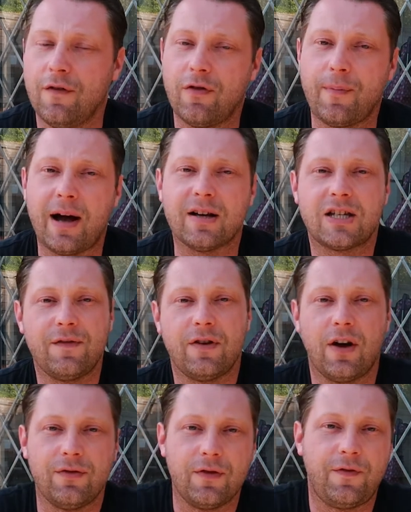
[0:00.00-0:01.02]
for about
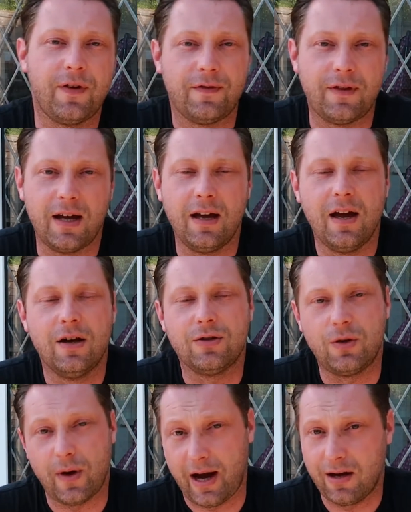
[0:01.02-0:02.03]
750
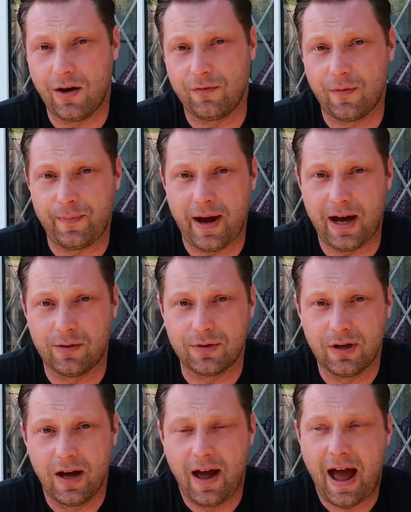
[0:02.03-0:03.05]
to 800 pounds.